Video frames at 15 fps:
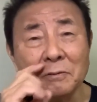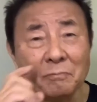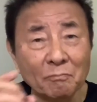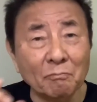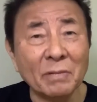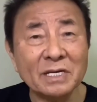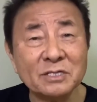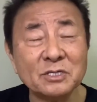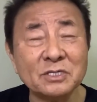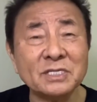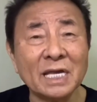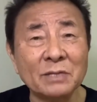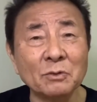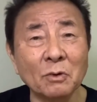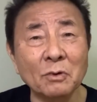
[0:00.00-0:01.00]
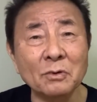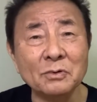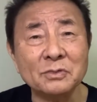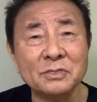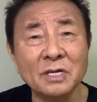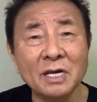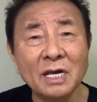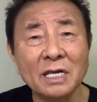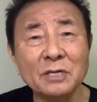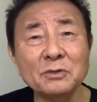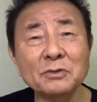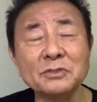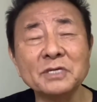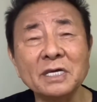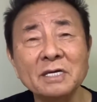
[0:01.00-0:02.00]
my sister knows
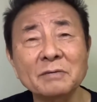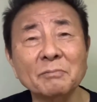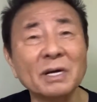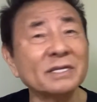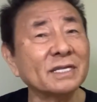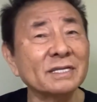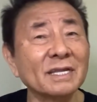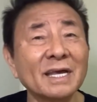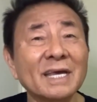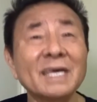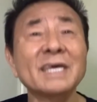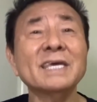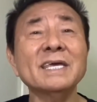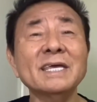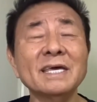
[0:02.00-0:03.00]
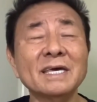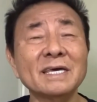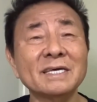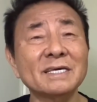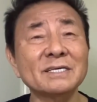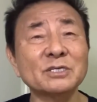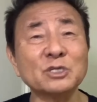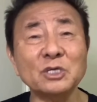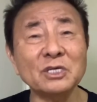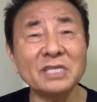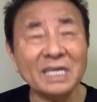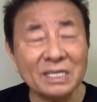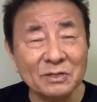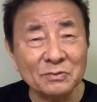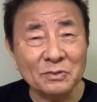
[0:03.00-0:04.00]
using, but she
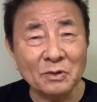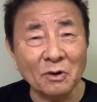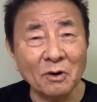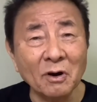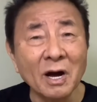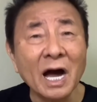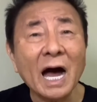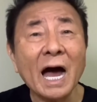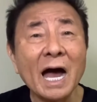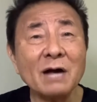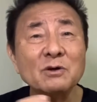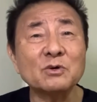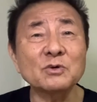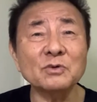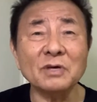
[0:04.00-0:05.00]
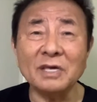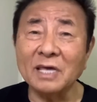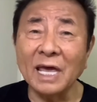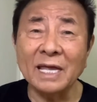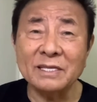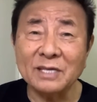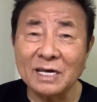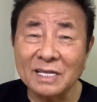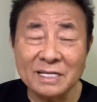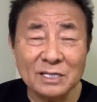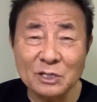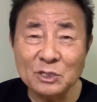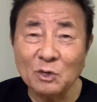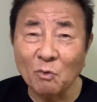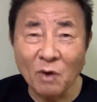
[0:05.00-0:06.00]
didn't know how good Enter the
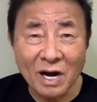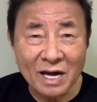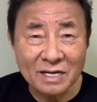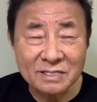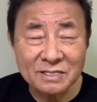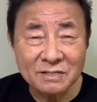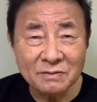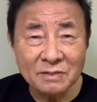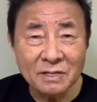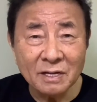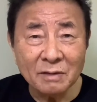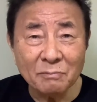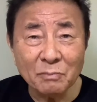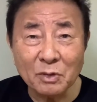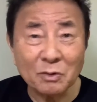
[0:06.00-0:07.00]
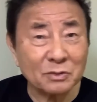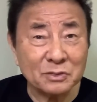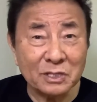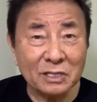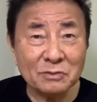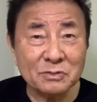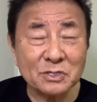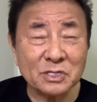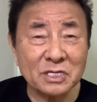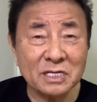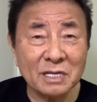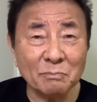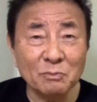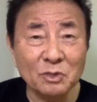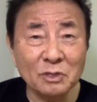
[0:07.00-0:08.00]
Ninja was, because didn't see
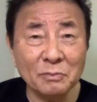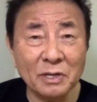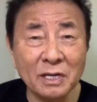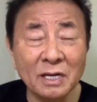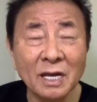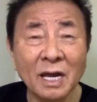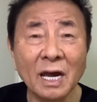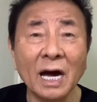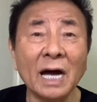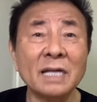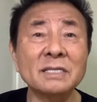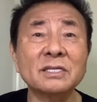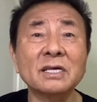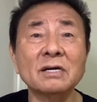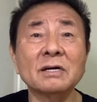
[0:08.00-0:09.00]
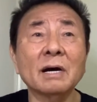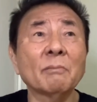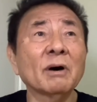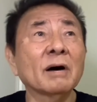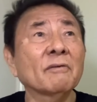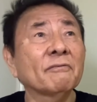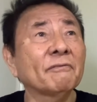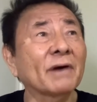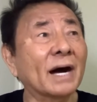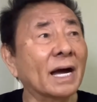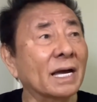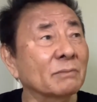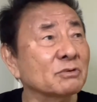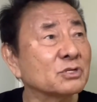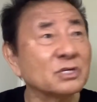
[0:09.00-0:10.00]
the movie until about
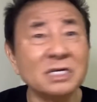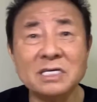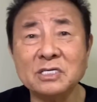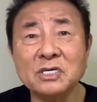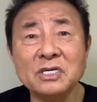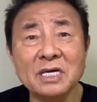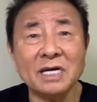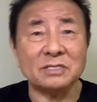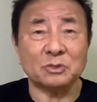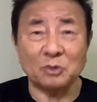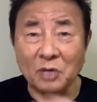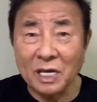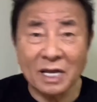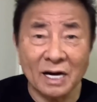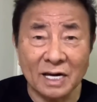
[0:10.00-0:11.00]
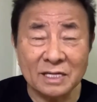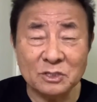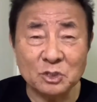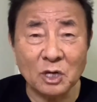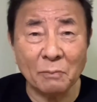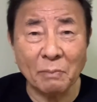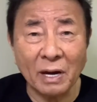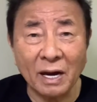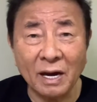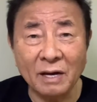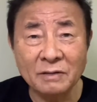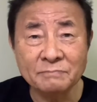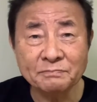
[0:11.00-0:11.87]
5, 6 years later in Japan.